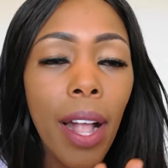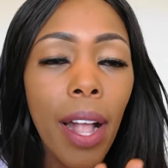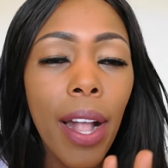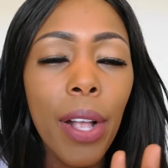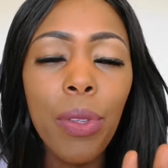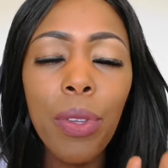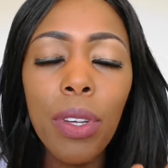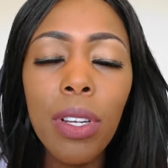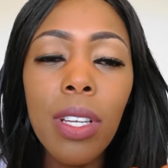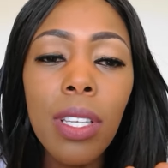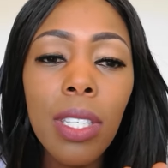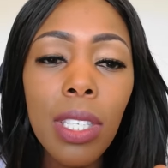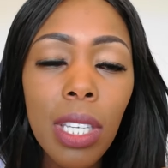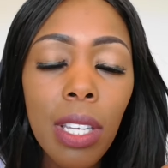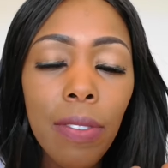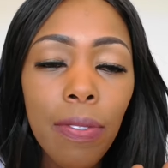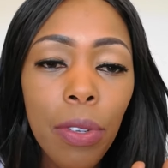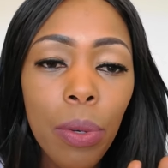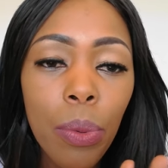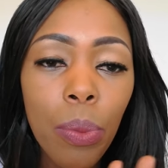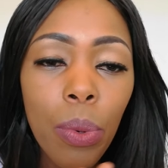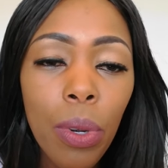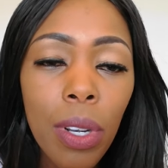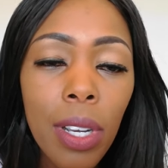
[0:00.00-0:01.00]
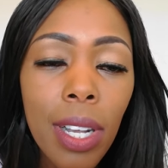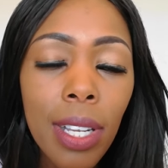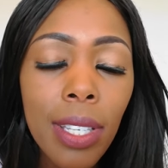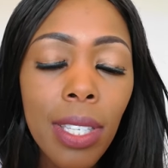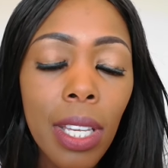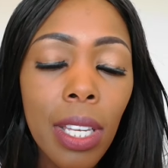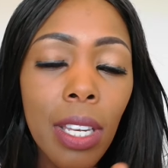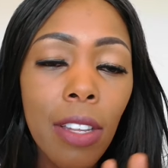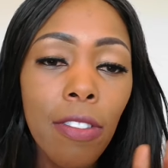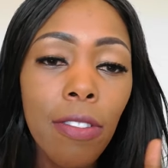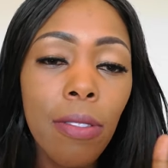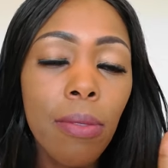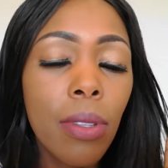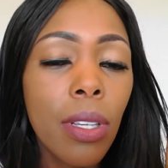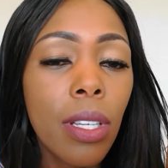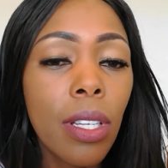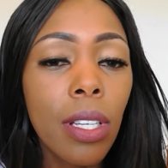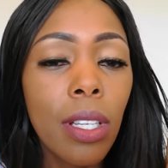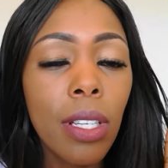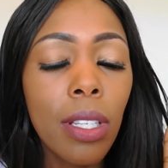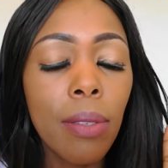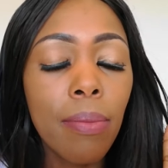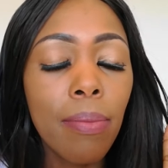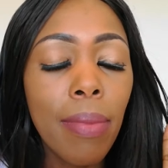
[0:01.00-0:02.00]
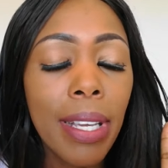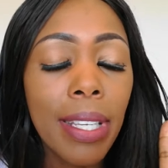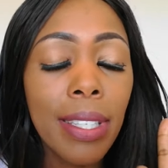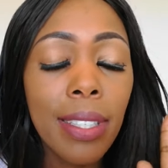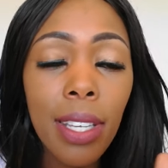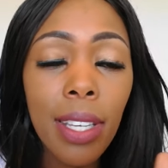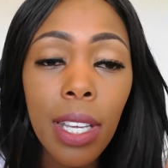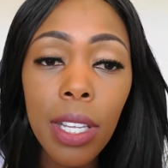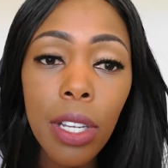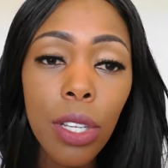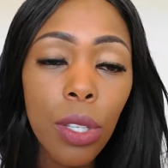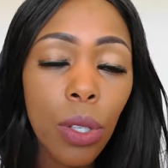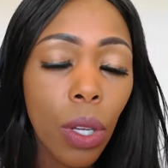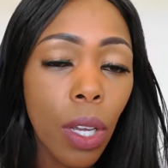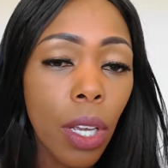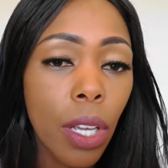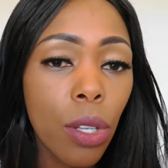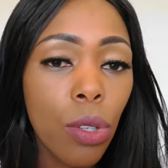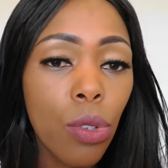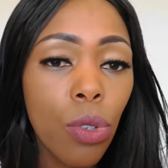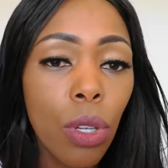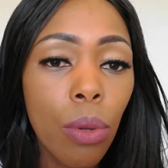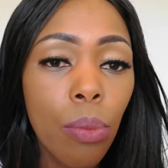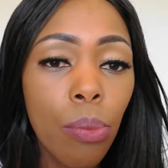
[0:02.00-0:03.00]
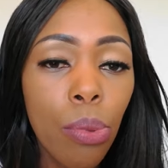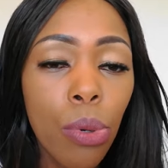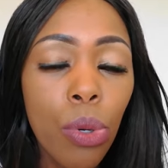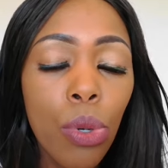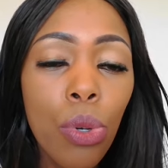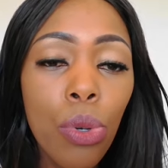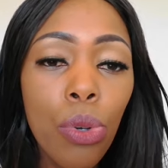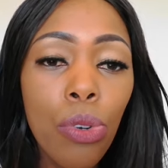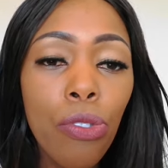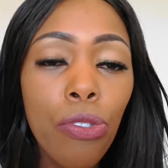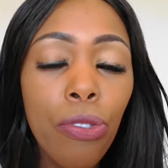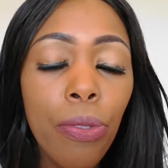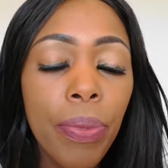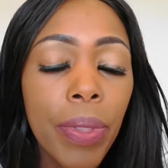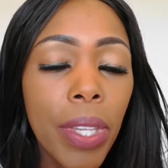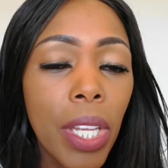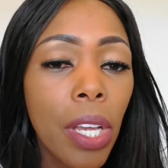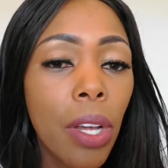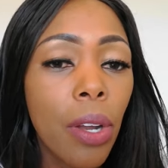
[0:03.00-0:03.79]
I just want to see if it works and if the my skin is going to improve.